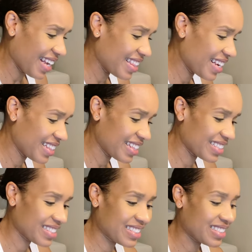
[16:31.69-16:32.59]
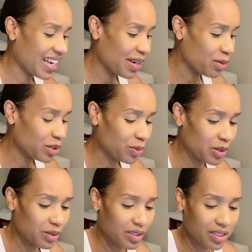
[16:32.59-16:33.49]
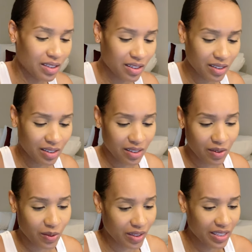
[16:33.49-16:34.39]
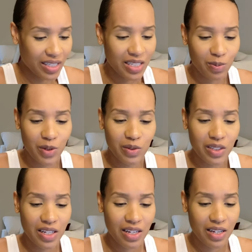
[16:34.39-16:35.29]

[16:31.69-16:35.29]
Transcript: and then the tablespoons? The teaspoons?